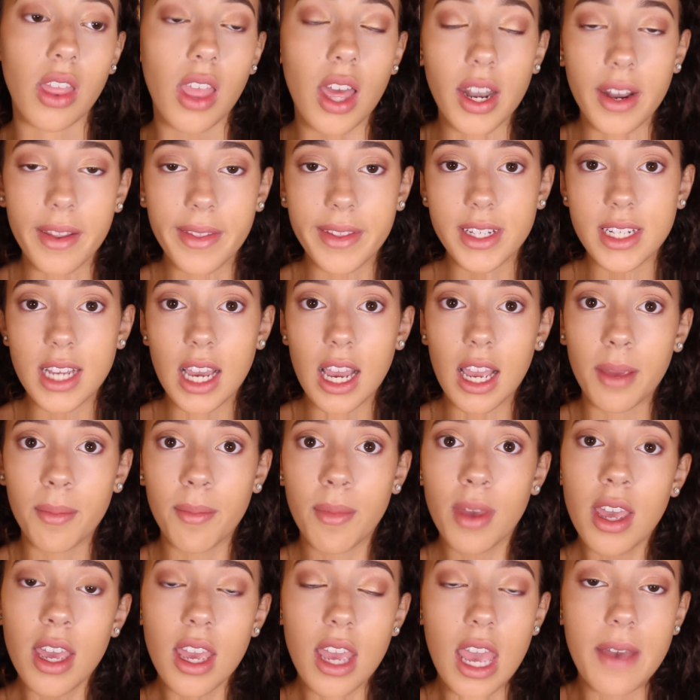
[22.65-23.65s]
A lot of the
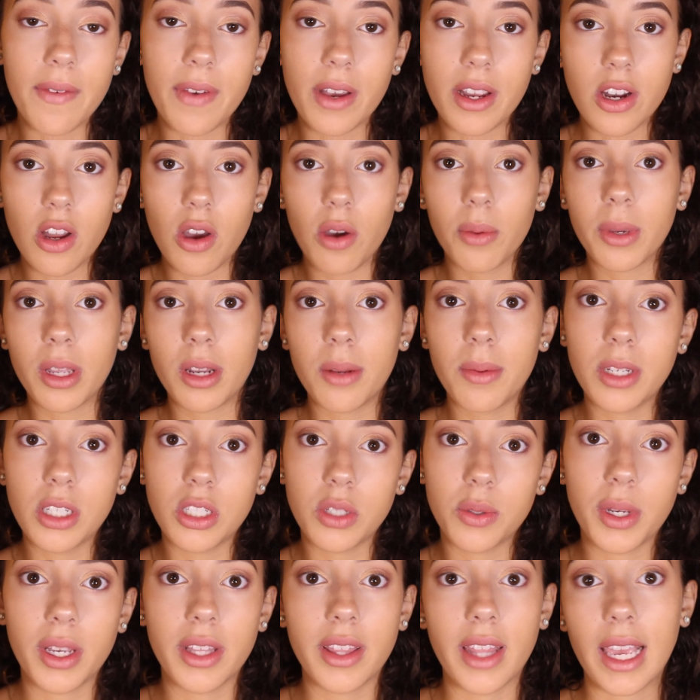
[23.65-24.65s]
time, if I know I'm going to be
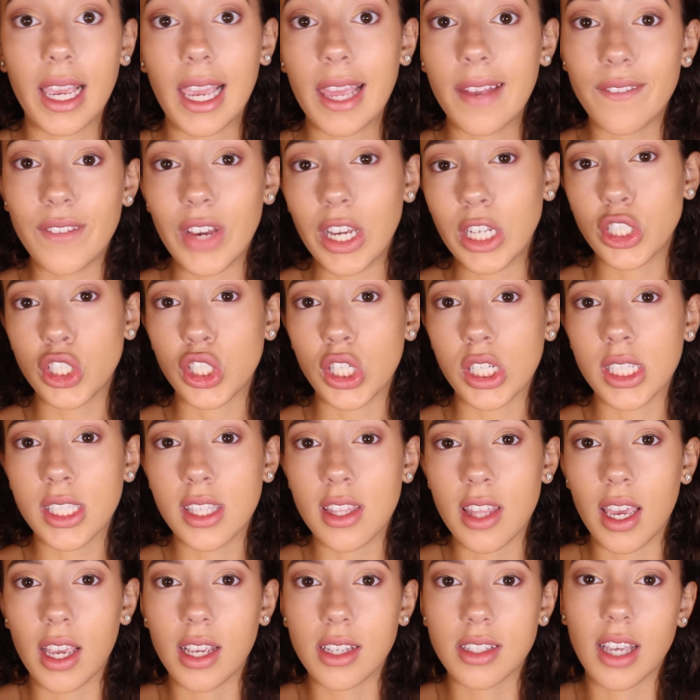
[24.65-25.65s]
doing like adventurous
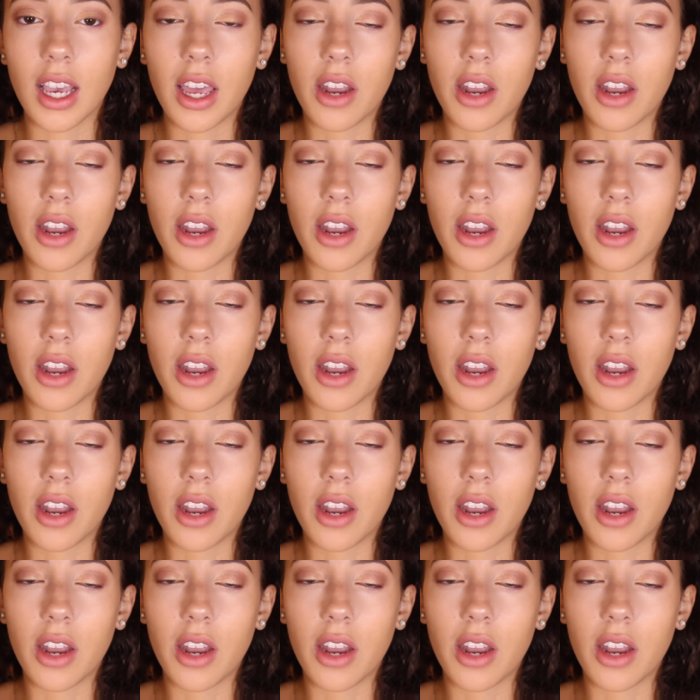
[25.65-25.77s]
things,